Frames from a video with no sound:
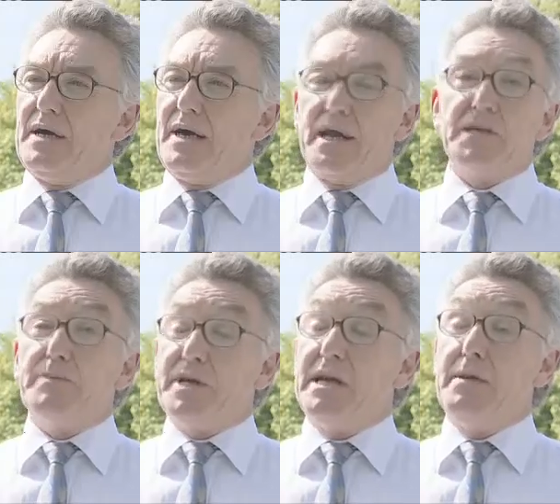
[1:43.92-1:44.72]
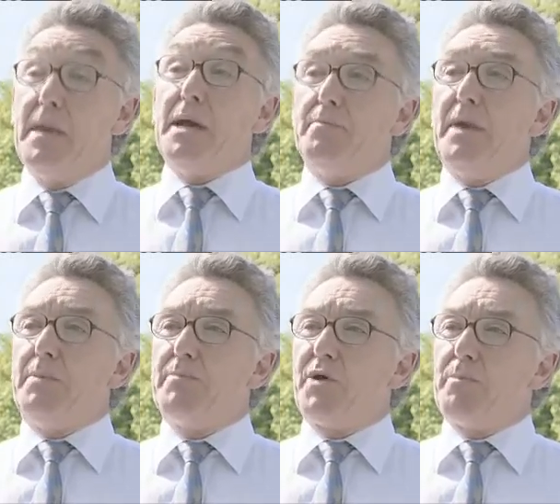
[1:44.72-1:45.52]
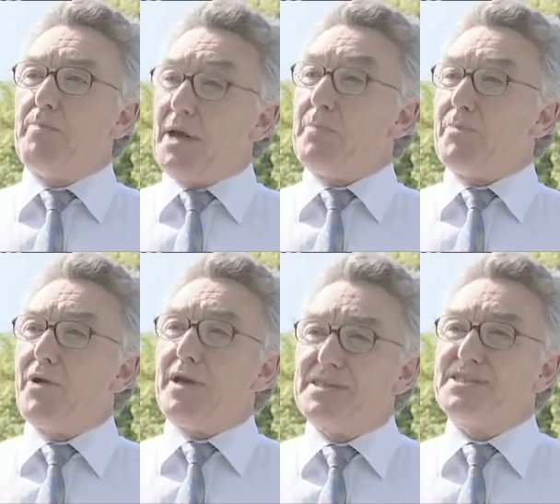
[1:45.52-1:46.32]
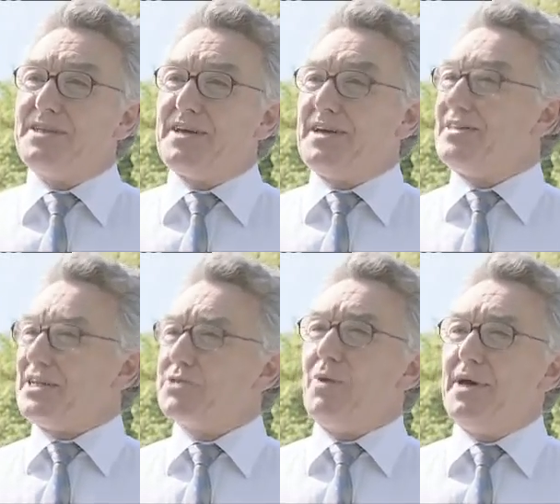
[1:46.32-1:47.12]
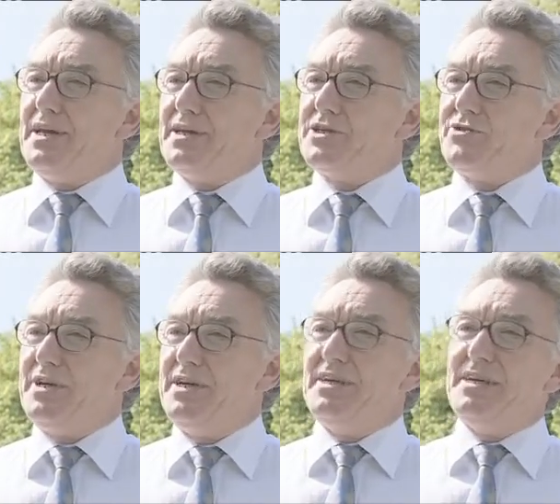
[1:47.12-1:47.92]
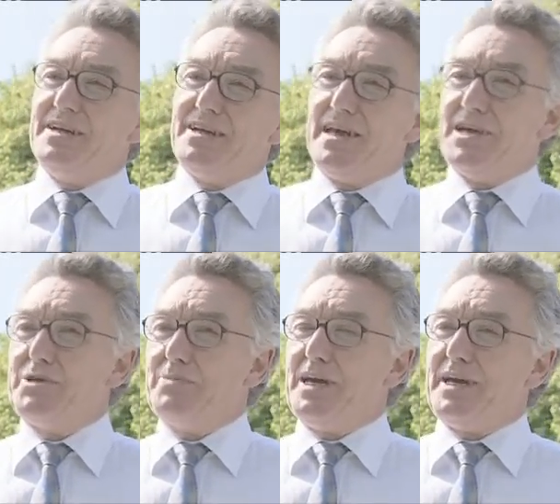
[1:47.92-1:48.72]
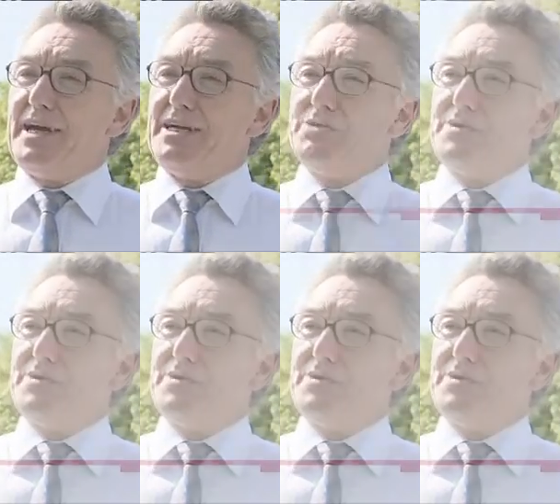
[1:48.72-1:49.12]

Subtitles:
and ultimately make better products. And I think that's why industry like to be engaged